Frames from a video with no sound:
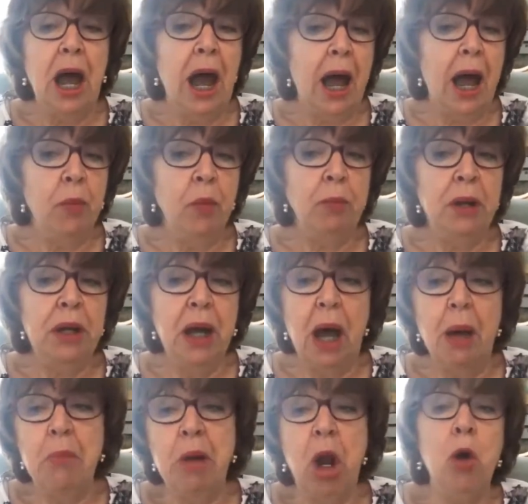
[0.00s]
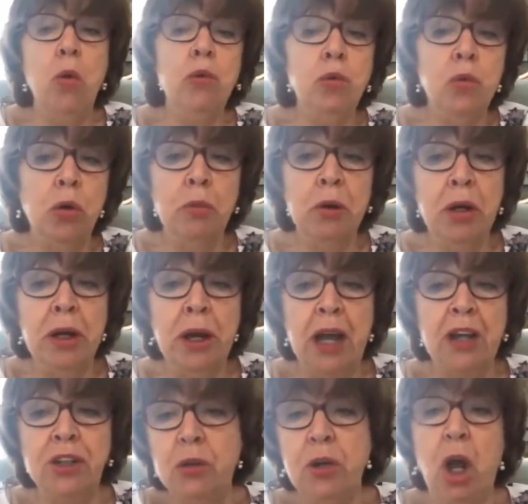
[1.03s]
I would be, I'm an old woman, I
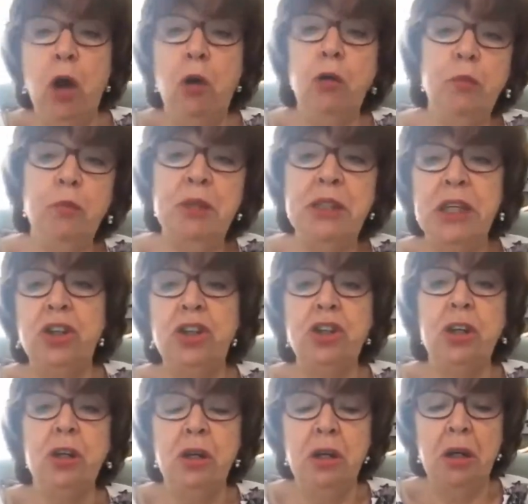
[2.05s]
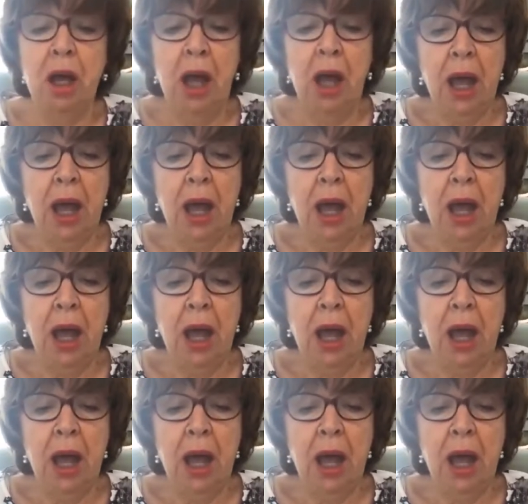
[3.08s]
don't hold a position,